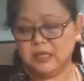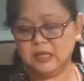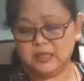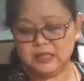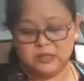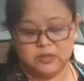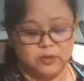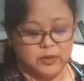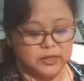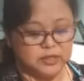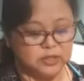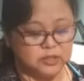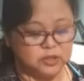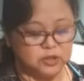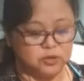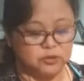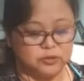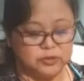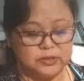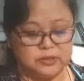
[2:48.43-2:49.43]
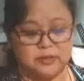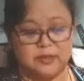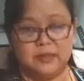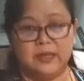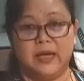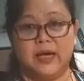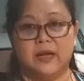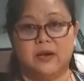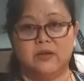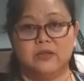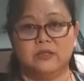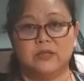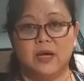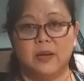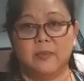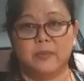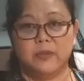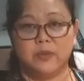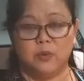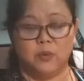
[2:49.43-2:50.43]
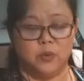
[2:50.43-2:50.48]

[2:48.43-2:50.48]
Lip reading: So I just drizzle that on top of the